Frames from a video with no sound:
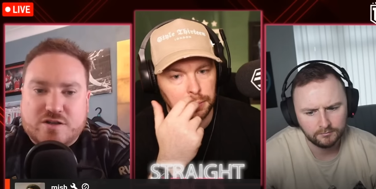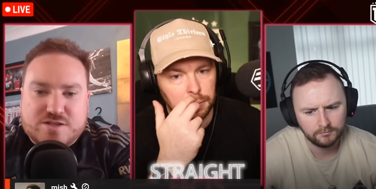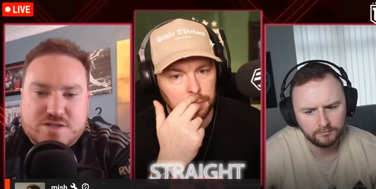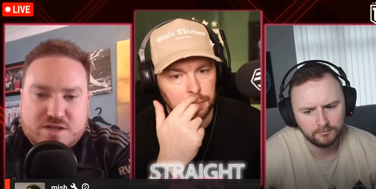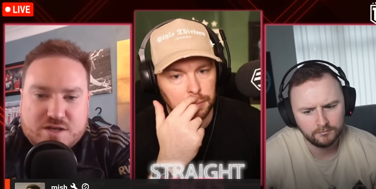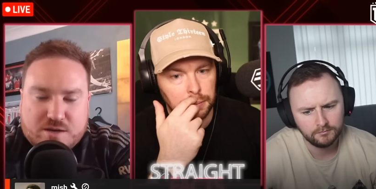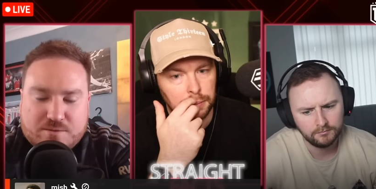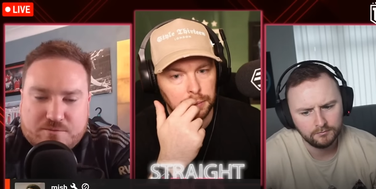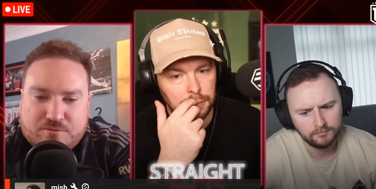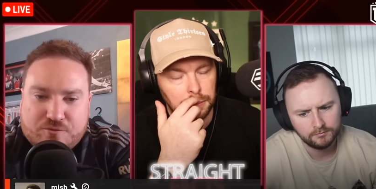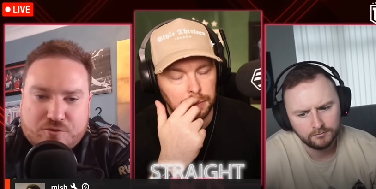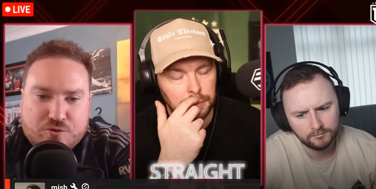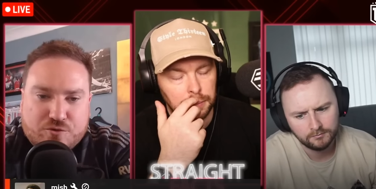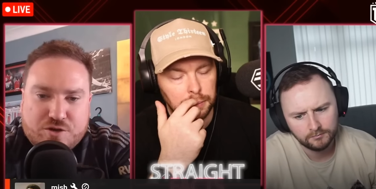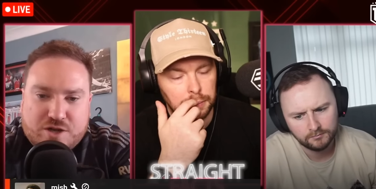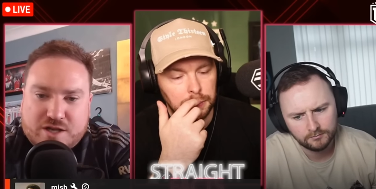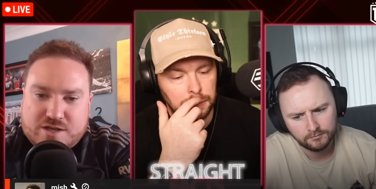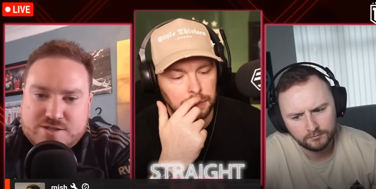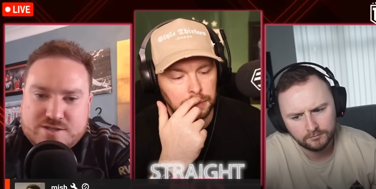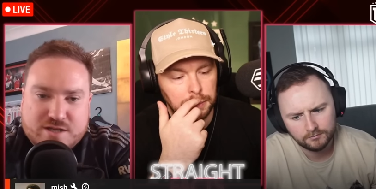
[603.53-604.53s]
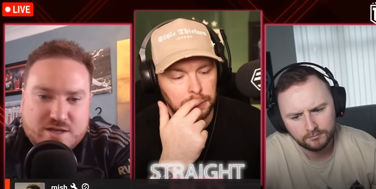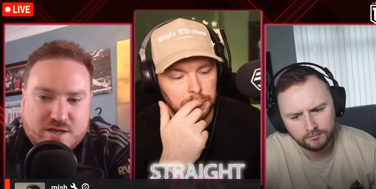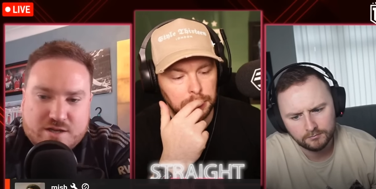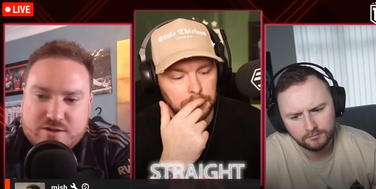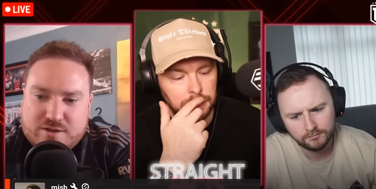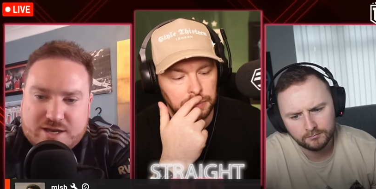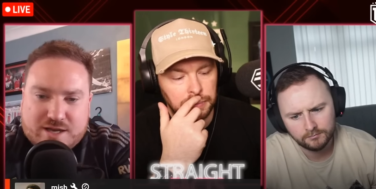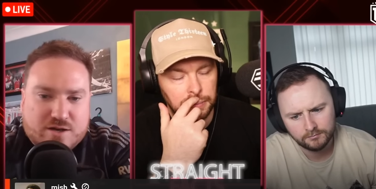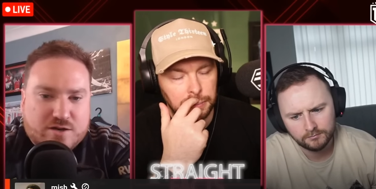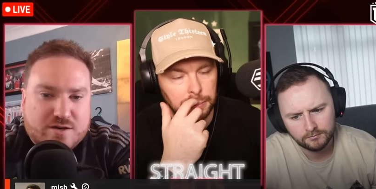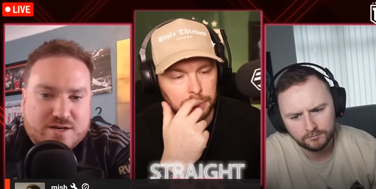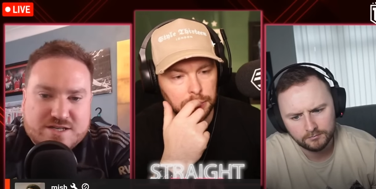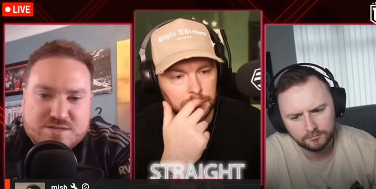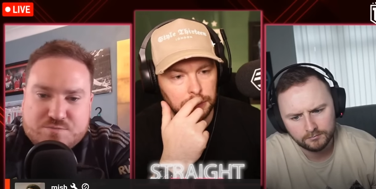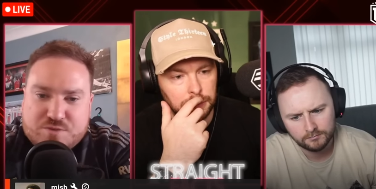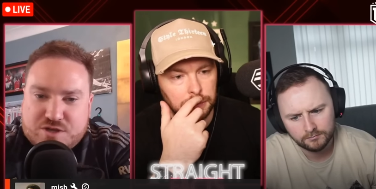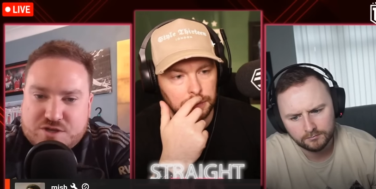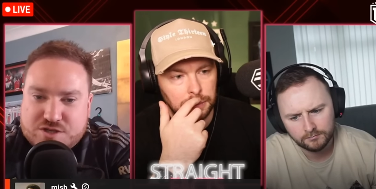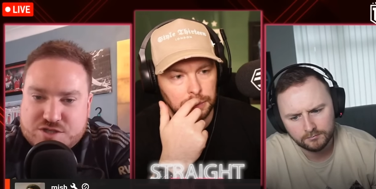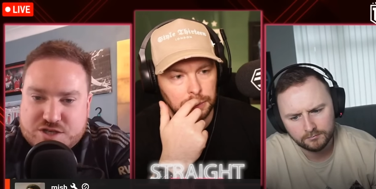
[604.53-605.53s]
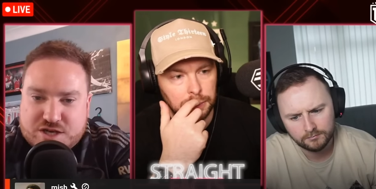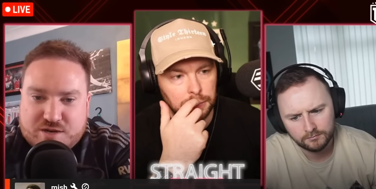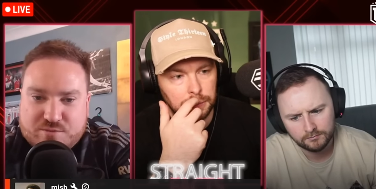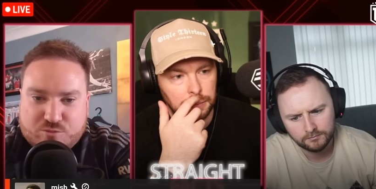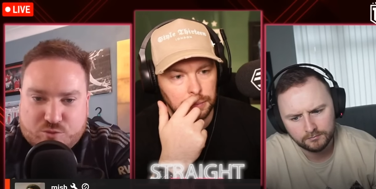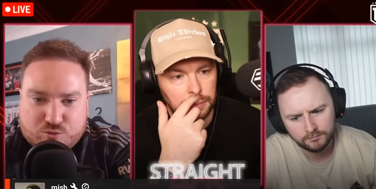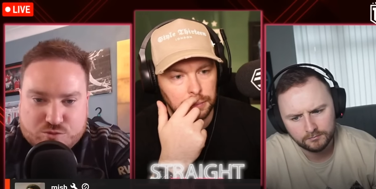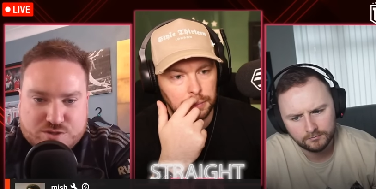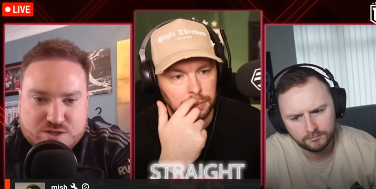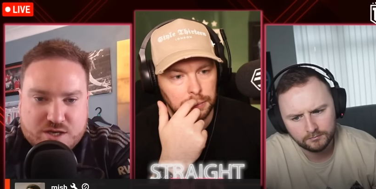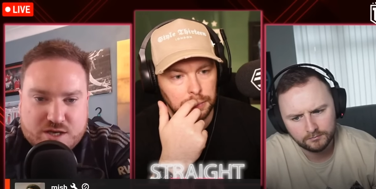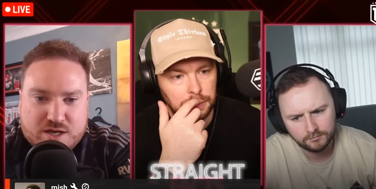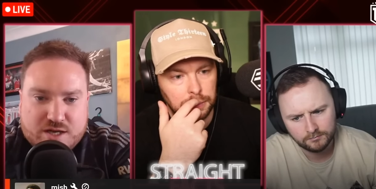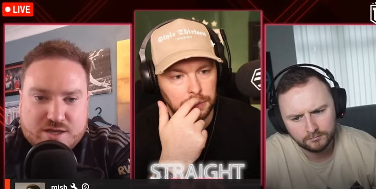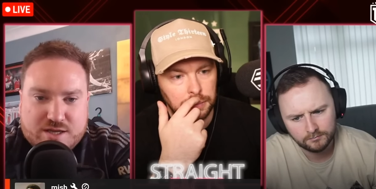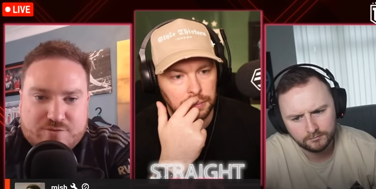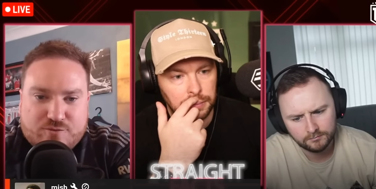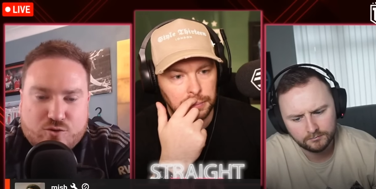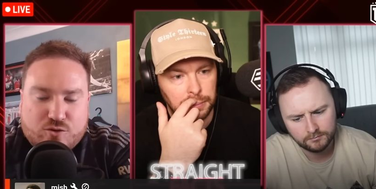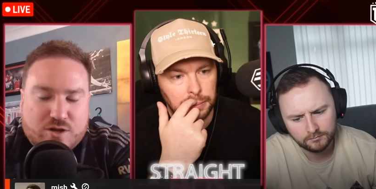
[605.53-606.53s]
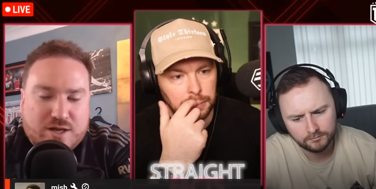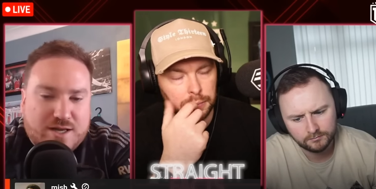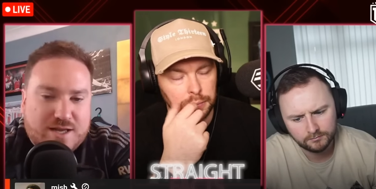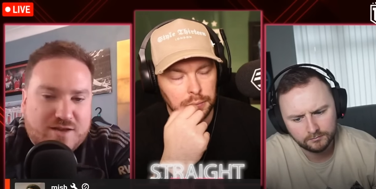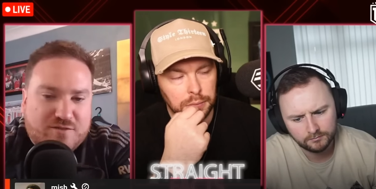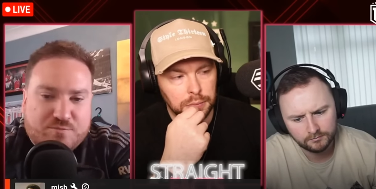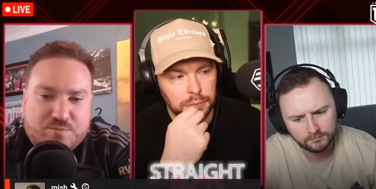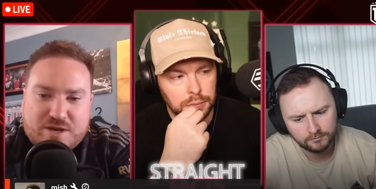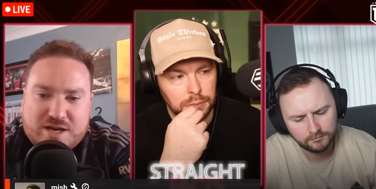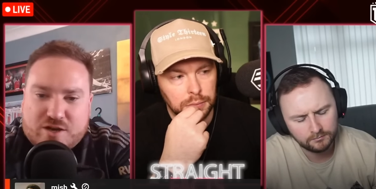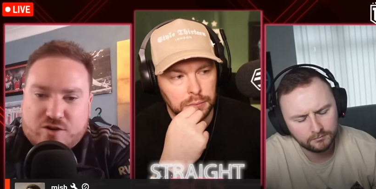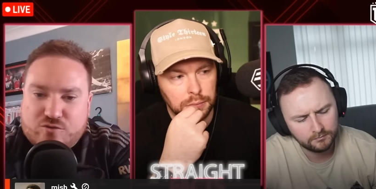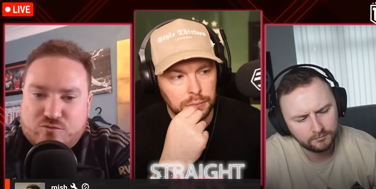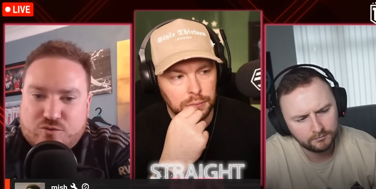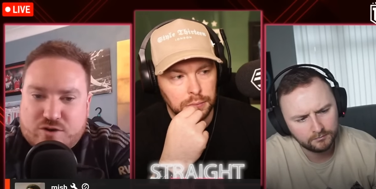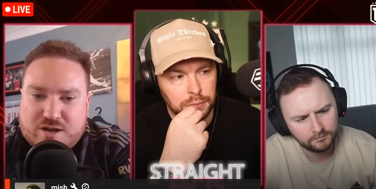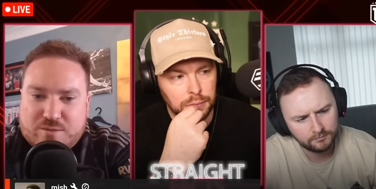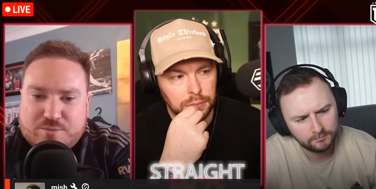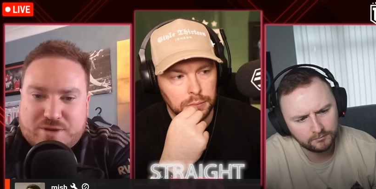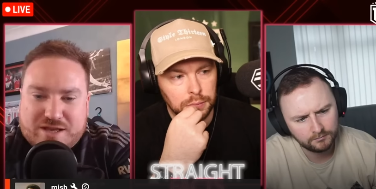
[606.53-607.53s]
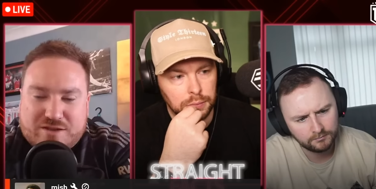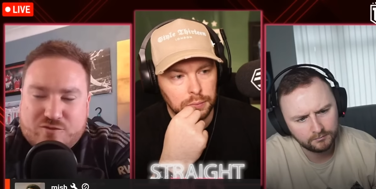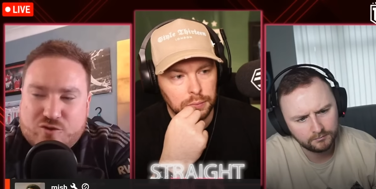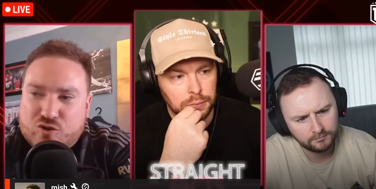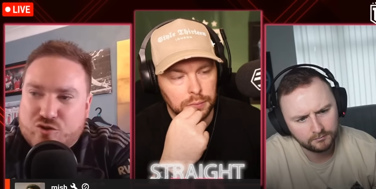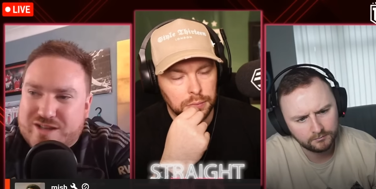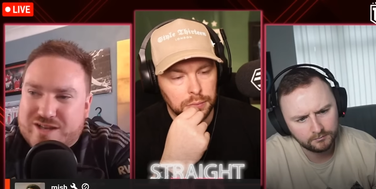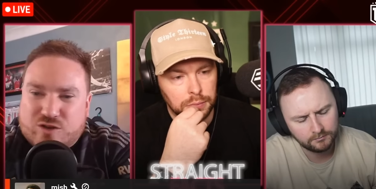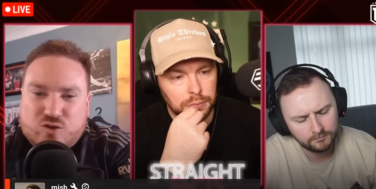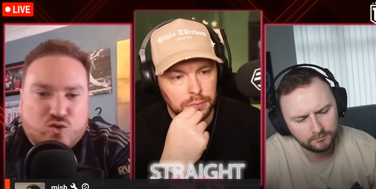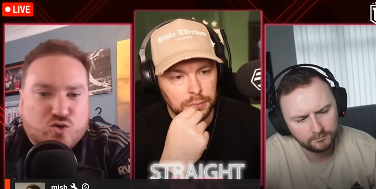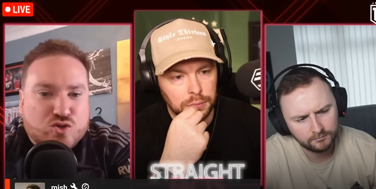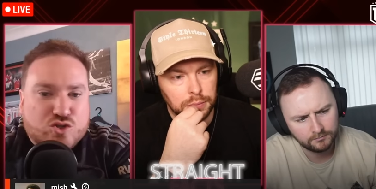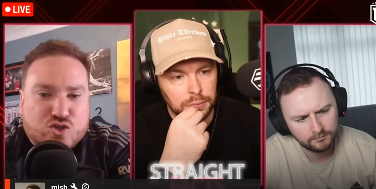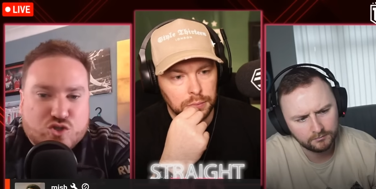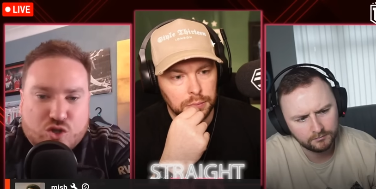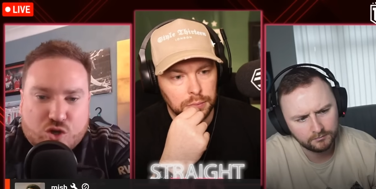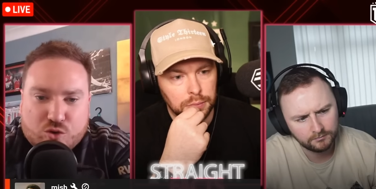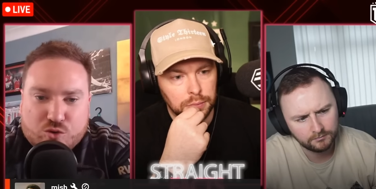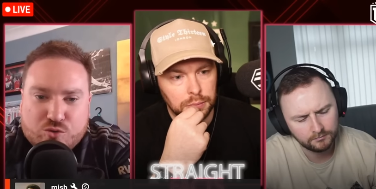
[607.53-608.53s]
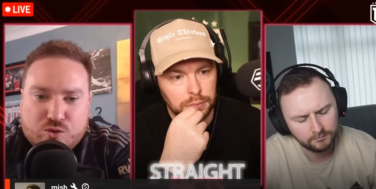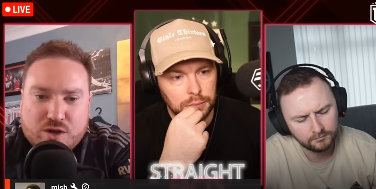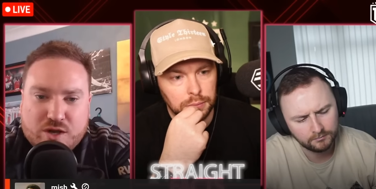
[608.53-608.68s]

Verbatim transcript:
Speaker 1: to come through next. That guy's been a shambles. They've got a left back and right back. They've only got that Gusto